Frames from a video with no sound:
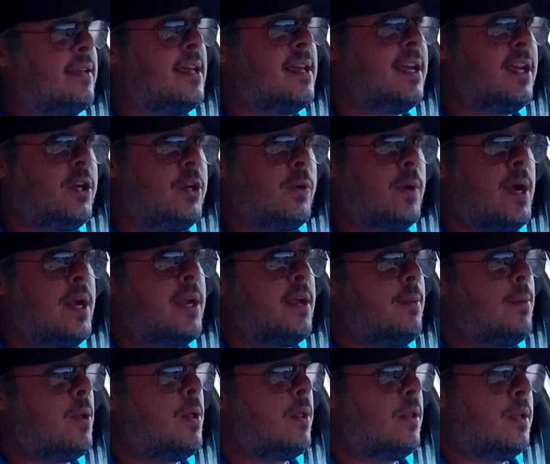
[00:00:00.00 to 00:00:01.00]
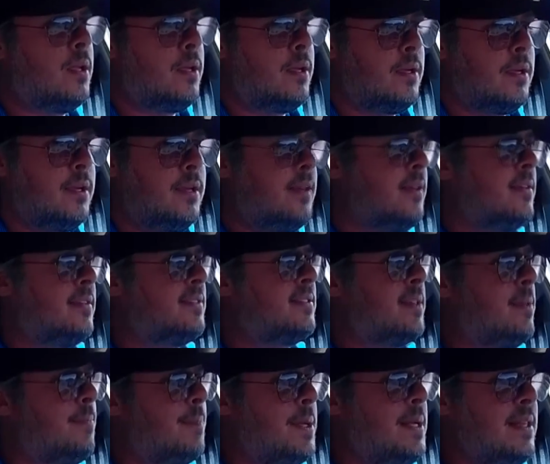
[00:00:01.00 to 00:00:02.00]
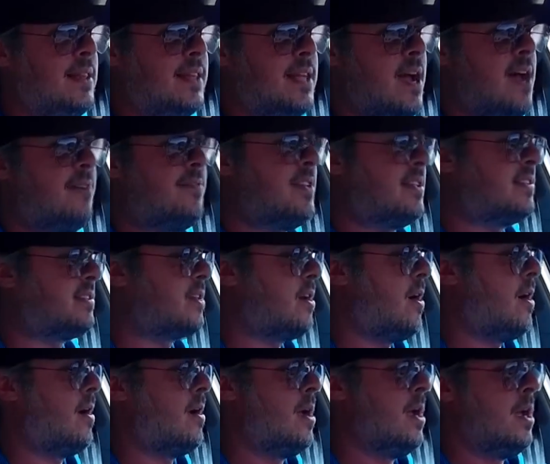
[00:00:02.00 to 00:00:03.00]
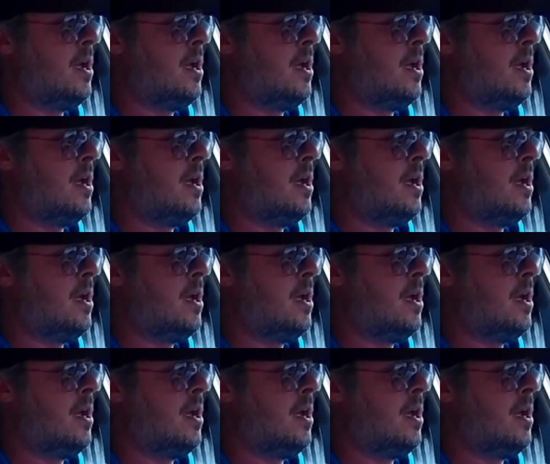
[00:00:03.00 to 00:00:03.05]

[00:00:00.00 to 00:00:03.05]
Incredible. Simply love this car.